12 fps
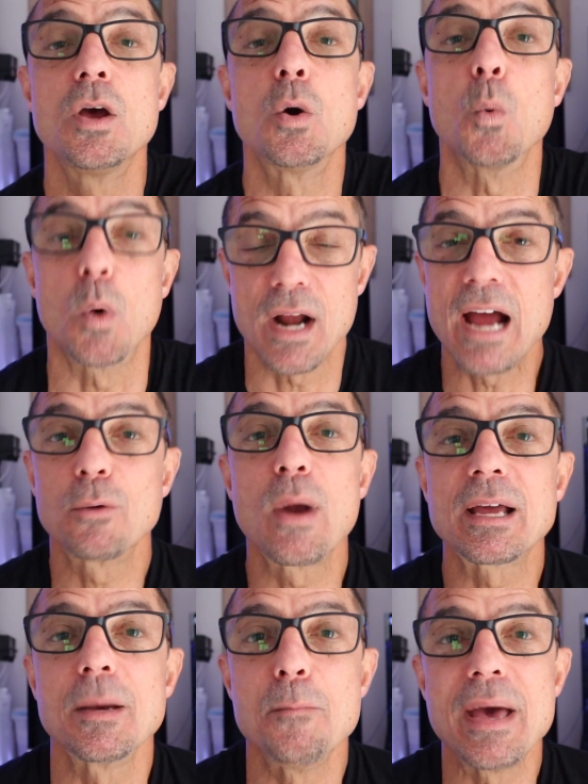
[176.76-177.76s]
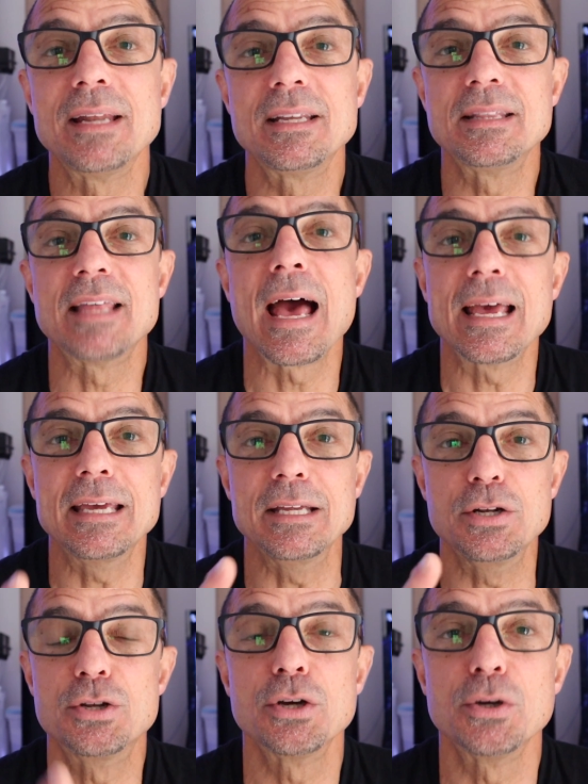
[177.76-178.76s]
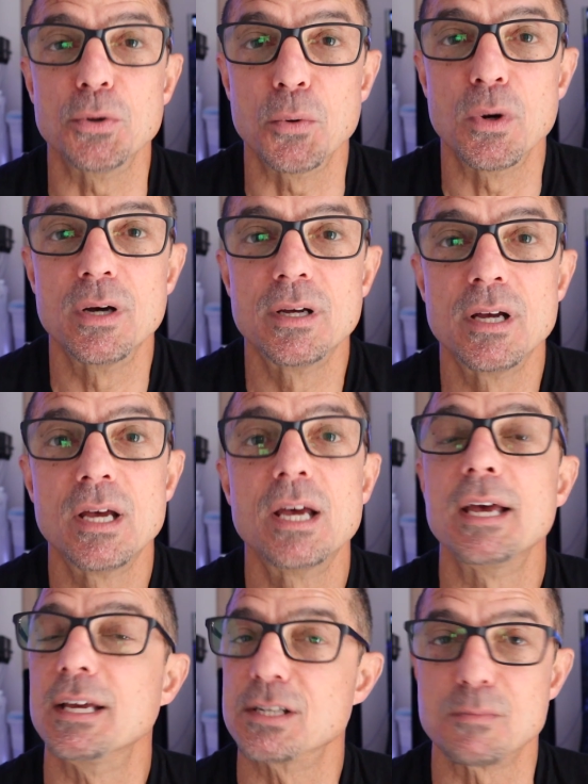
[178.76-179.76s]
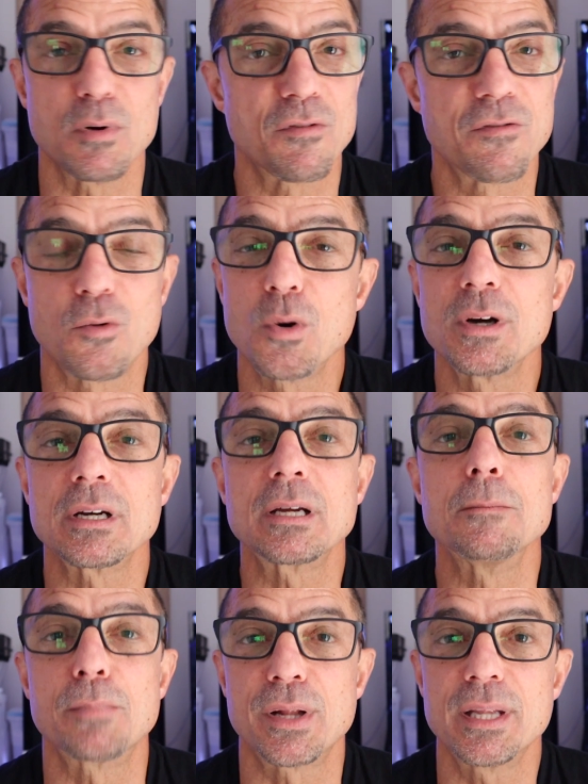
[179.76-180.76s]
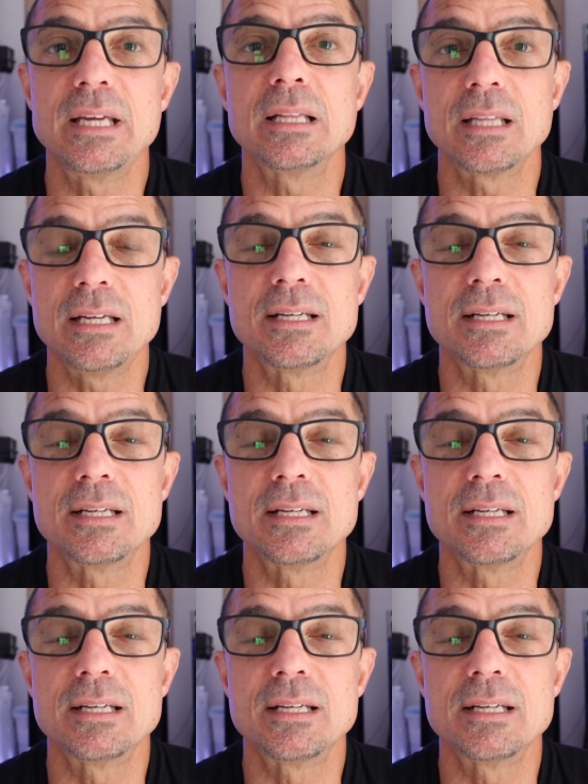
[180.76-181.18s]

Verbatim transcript: What I recommended that he do is before it completely